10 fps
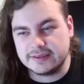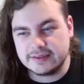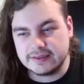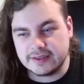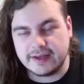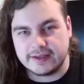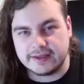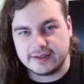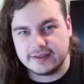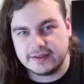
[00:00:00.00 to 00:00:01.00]
Hi.
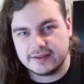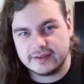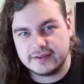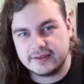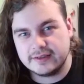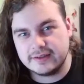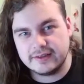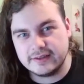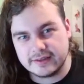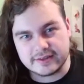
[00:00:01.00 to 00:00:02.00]

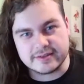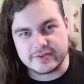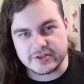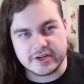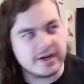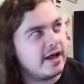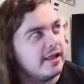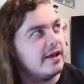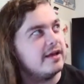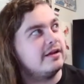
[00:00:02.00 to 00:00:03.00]
This is Vision Denial
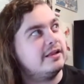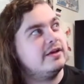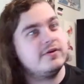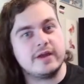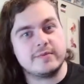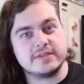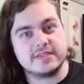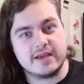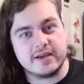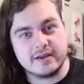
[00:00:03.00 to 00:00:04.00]
and clearing
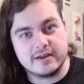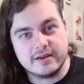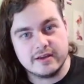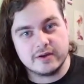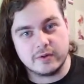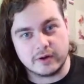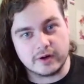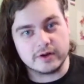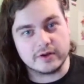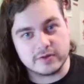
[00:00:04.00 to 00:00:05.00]
MSI,
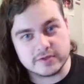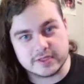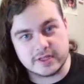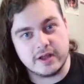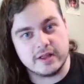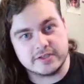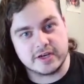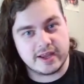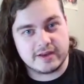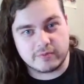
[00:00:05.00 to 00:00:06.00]
or using the knowledge I
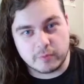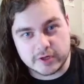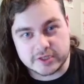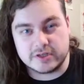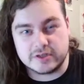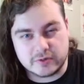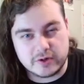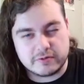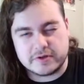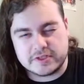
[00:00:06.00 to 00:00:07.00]
gained from watching all
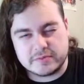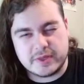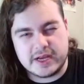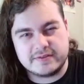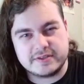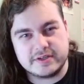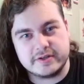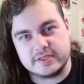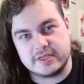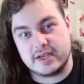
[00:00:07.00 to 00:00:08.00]
12 regions playoff
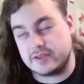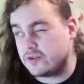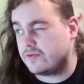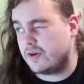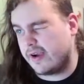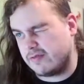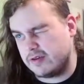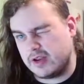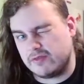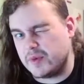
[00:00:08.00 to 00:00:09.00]
series and so far every
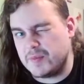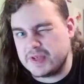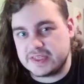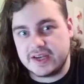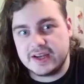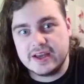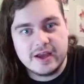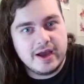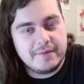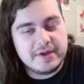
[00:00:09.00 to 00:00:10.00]
day from MSI.
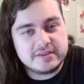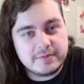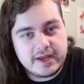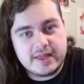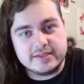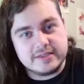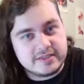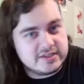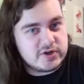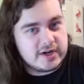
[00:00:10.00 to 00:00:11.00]
I make some analysis
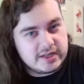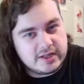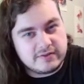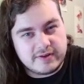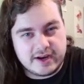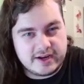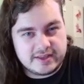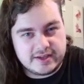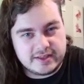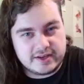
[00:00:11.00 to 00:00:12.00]
and try to clarify
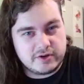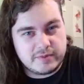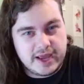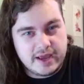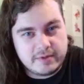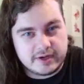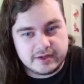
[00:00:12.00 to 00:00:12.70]
anything that could be happening.